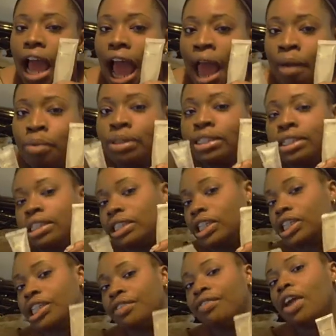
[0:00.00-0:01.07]
I would
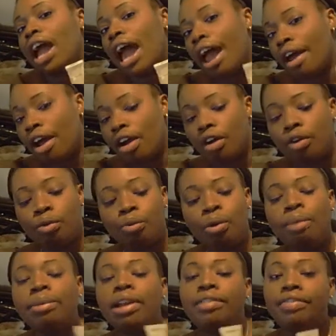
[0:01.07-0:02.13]
suggest, if you're a
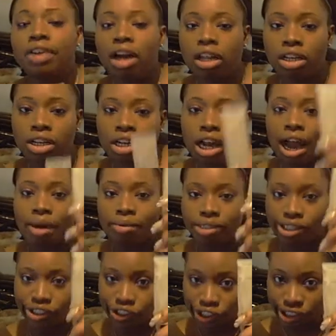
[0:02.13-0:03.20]
woman of color, I would
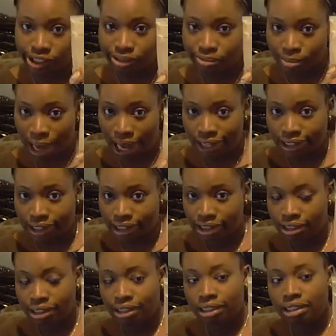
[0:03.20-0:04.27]
suggest matte.
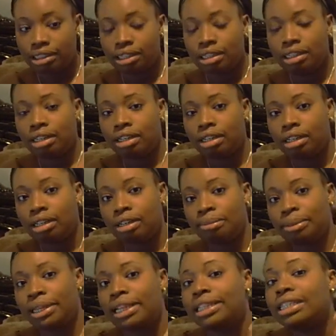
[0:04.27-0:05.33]

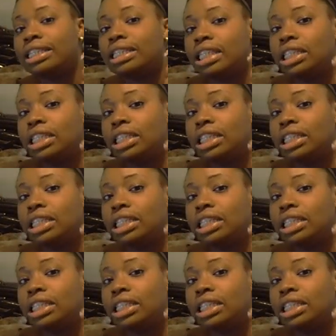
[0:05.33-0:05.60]
Because it